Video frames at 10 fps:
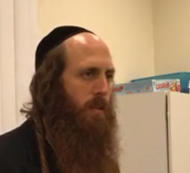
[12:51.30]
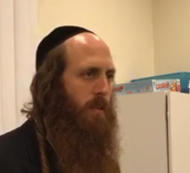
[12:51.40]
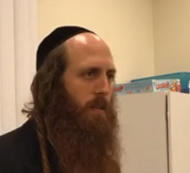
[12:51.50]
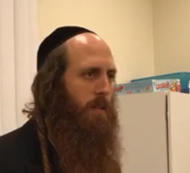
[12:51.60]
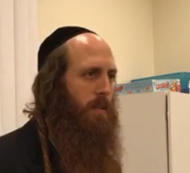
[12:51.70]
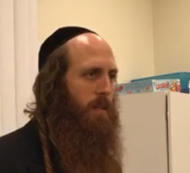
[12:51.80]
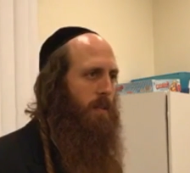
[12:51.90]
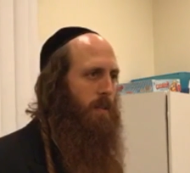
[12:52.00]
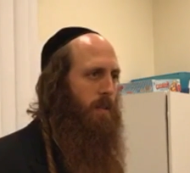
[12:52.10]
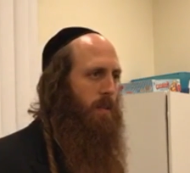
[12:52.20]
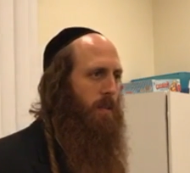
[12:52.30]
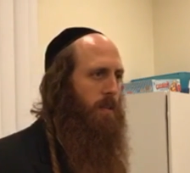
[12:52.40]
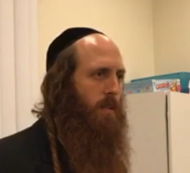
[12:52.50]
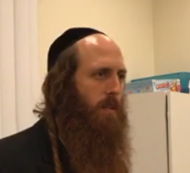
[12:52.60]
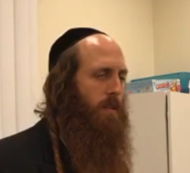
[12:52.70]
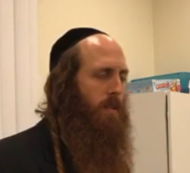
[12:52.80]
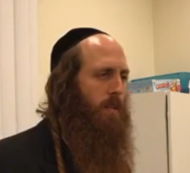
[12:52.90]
No one is speaking in this clip.